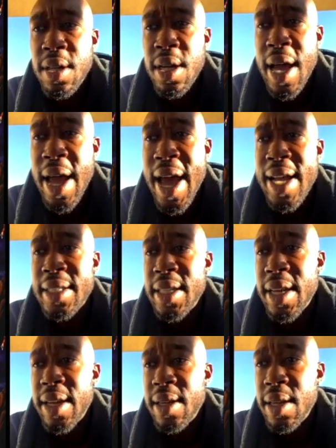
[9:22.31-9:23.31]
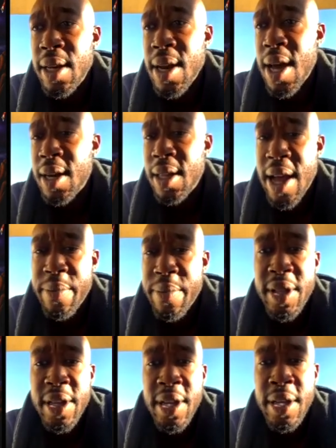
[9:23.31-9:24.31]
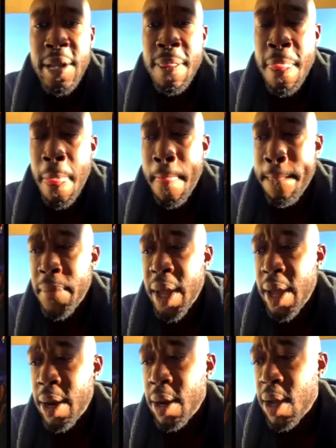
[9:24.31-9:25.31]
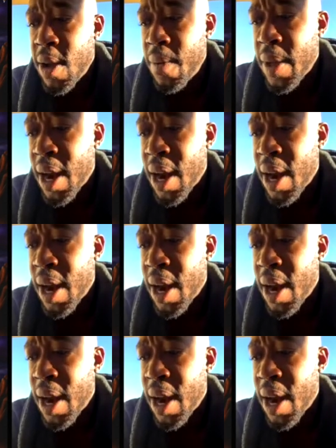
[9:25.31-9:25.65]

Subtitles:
asset and not a liability. And I